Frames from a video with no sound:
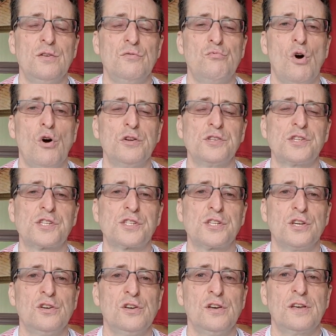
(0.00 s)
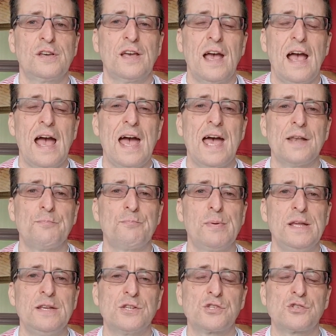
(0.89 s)
Ryan Stirk had
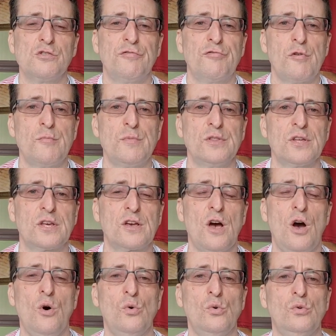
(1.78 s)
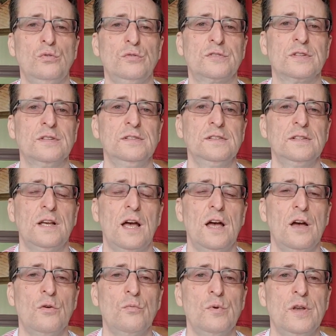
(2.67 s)
been suffering with a cold.
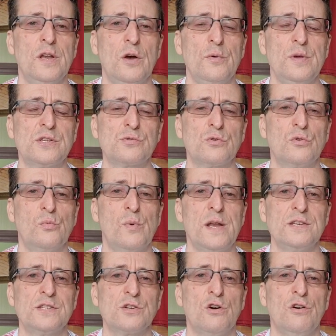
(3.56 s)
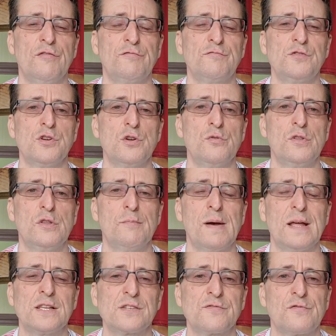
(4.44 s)
We know he sort of went off during the
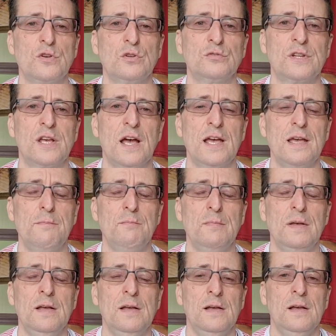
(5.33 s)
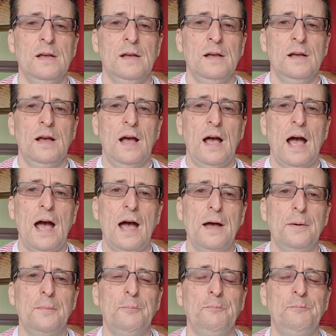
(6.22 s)
Mansfield game,
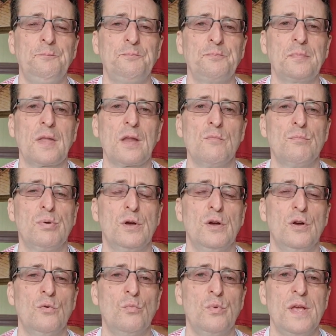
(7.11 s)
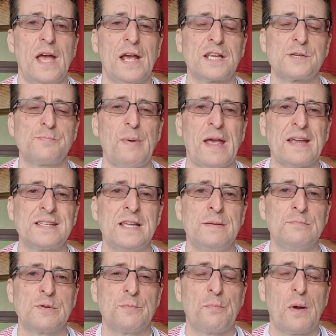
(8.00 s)
but we expect
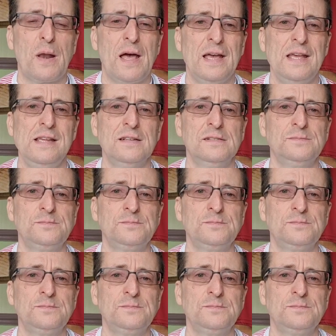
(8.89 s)
him to play.